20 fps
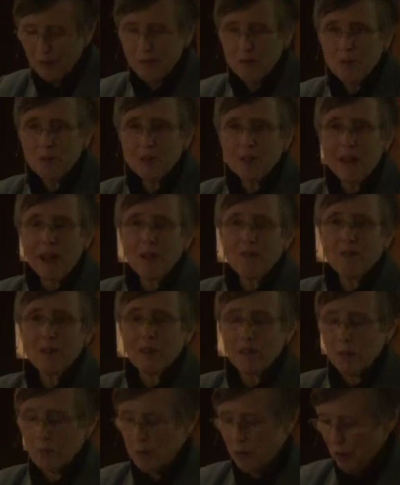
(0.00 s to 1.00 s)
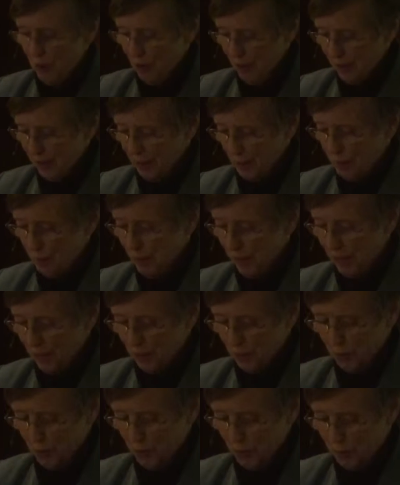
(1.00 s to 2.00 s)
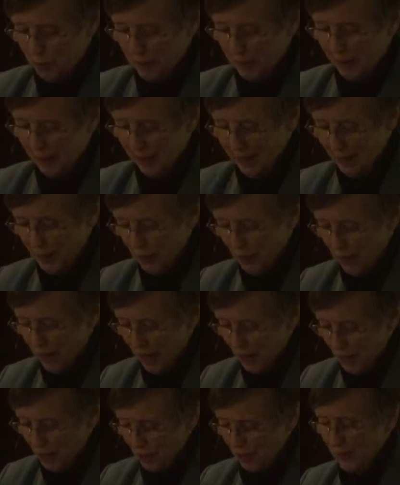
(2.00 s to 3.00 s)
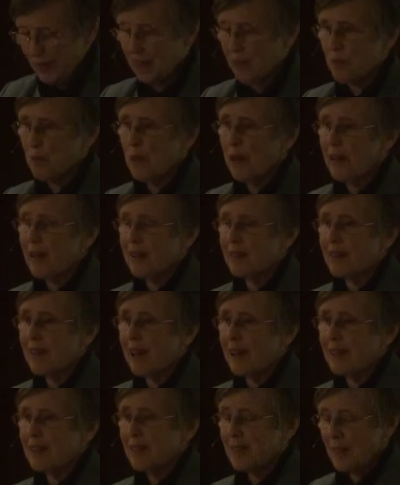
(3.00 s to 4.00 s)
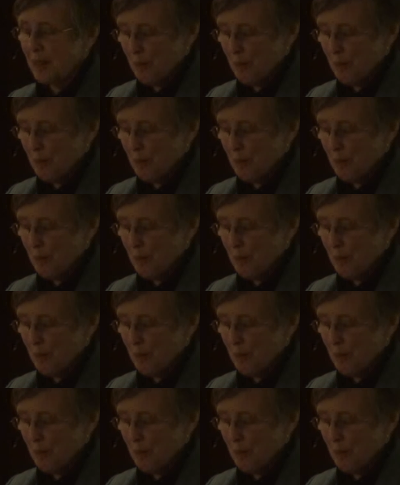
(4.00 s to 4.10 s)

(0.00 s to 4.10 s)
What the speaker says: the first African-American painter to be internationally recognized.